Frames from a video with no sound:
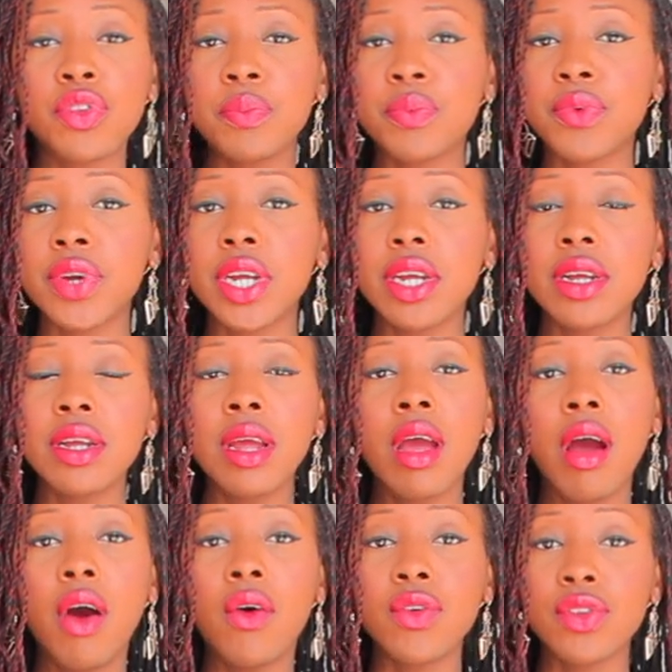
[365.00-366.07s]
spring
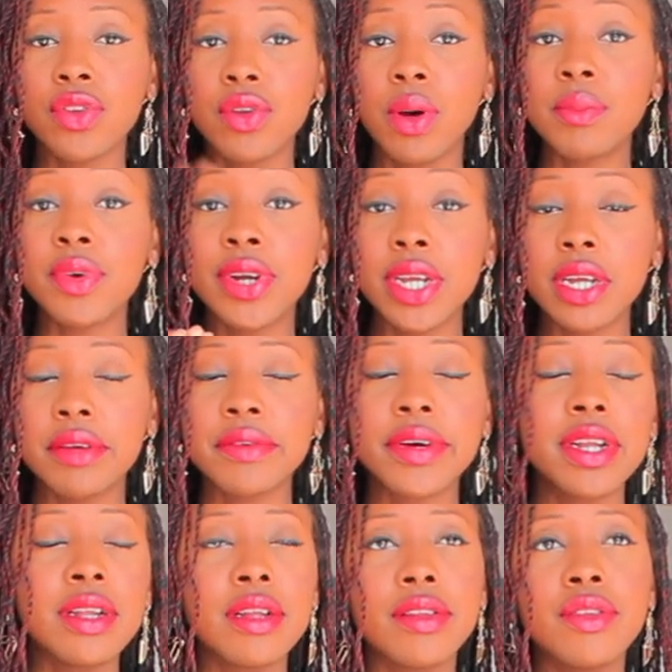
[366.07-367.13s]
or summer
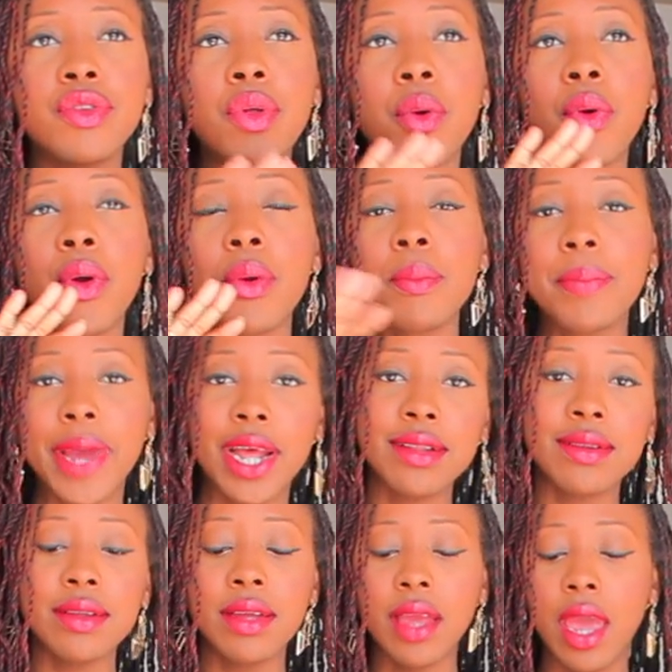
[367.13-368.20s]
even, it's the
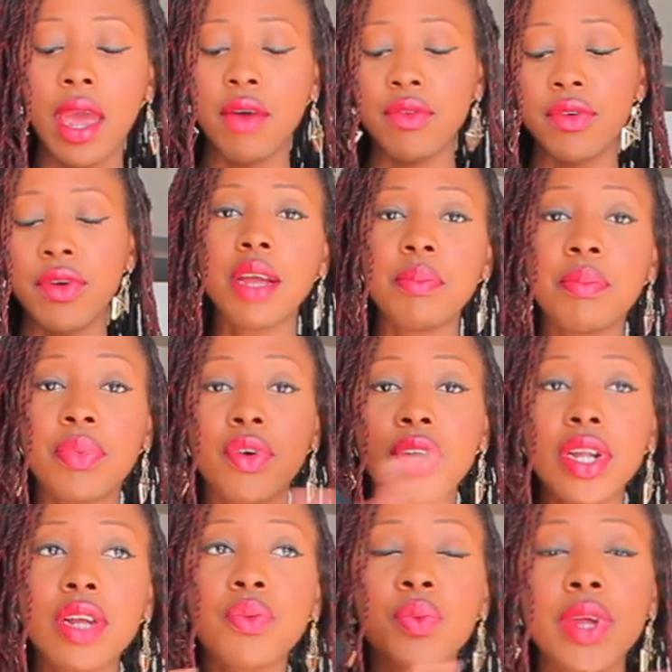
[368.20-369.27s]
best thing ever. I
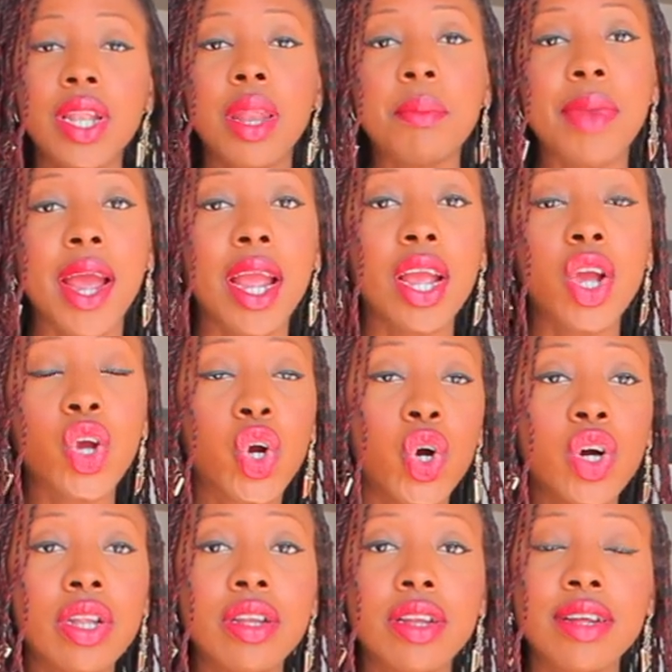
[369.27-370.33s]
paired it with my
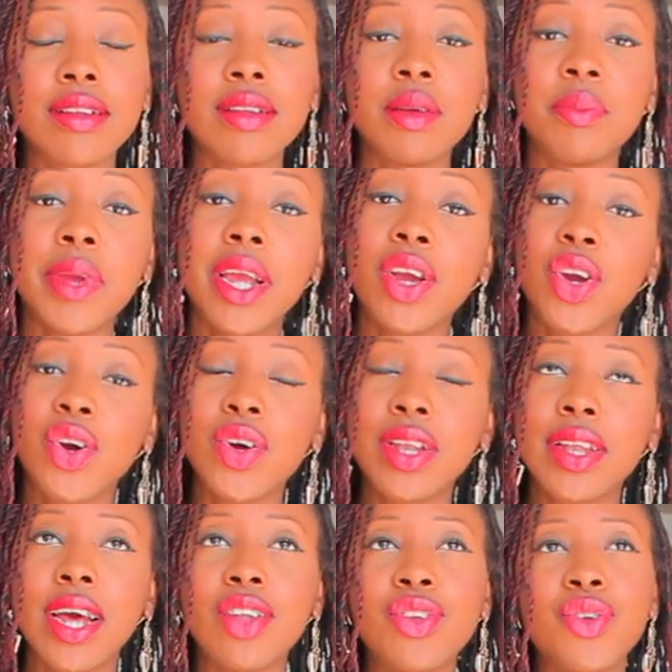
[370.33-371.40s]
coat, dusty pink
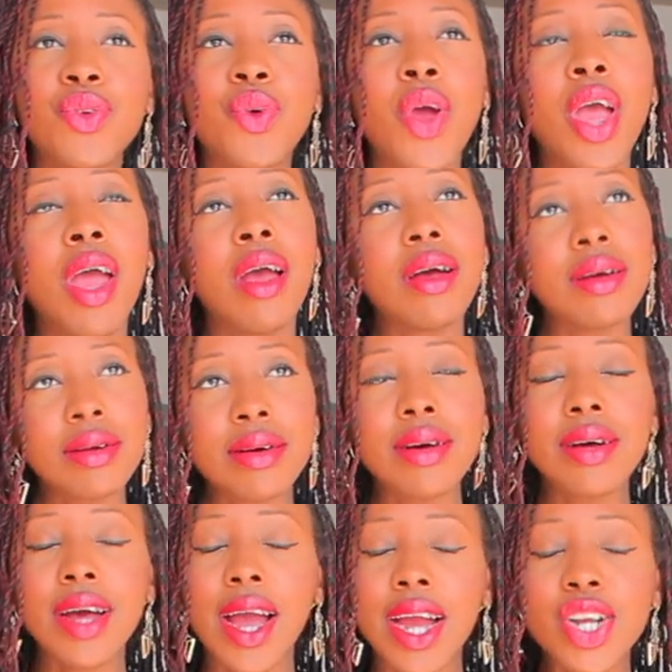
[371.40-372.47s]
coat that you
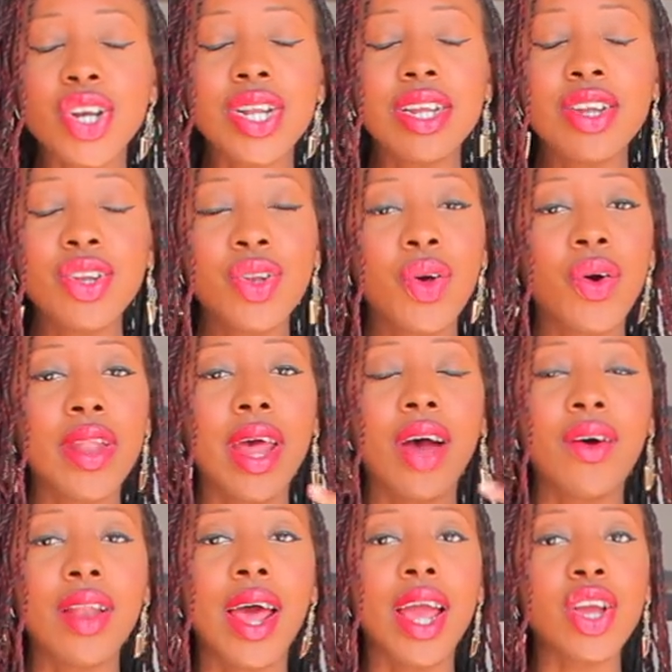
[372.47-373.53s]
actually know
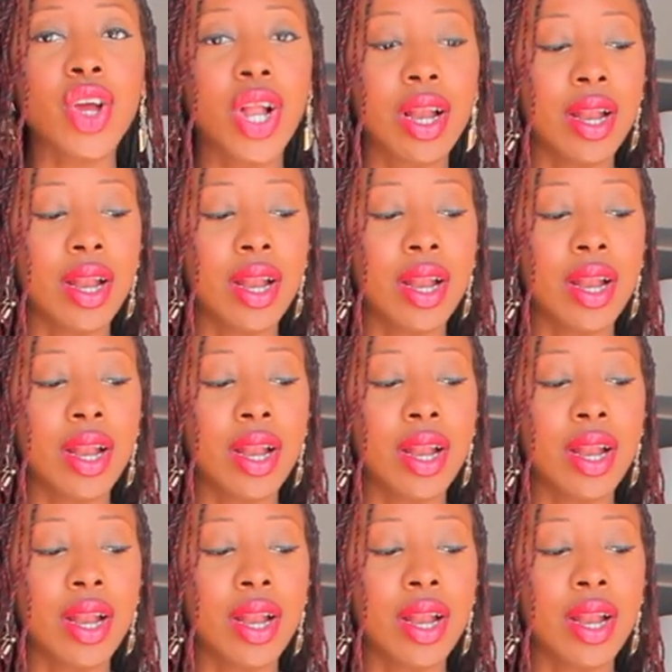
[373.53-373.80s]
now like a